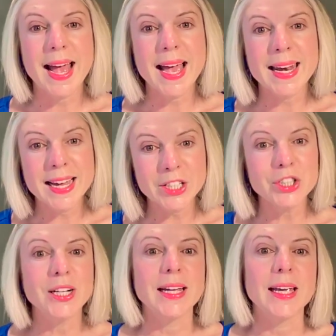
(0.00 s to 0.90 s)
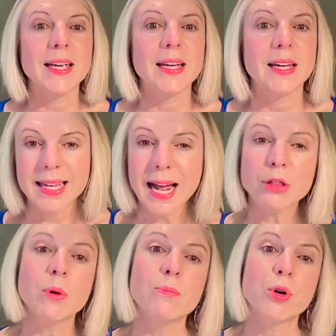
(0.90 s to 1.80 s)
And actually,
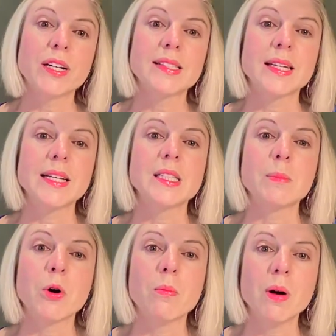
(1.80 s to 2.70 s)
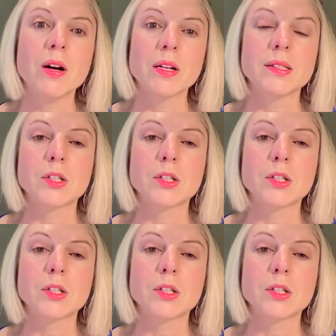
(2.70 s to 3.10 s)
Catherine Briggs and Isabel Myers,